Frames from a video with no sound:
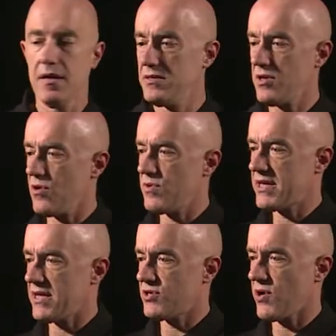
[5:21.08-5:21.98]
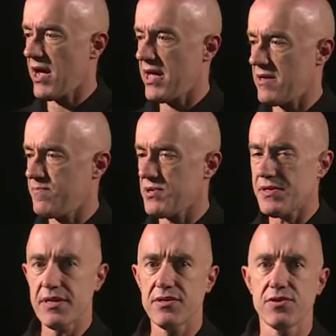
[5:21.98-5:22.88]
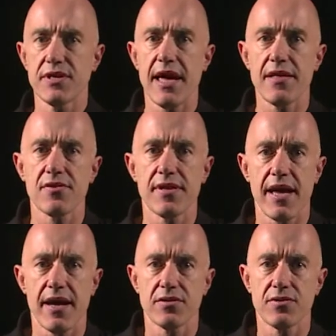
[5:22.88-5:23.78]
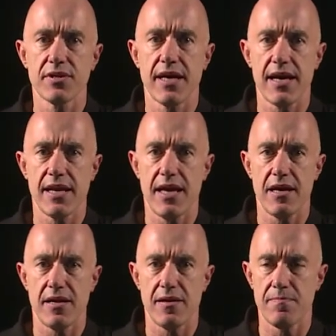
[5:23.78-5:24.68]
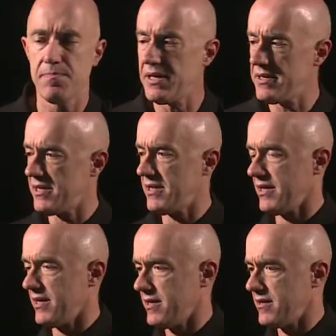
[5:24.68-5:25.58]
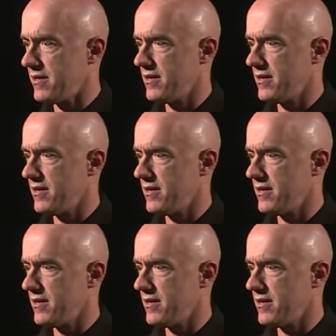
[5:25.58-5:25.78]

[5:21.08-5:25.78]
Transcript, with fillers: So we can try and put this together now to get a P D E.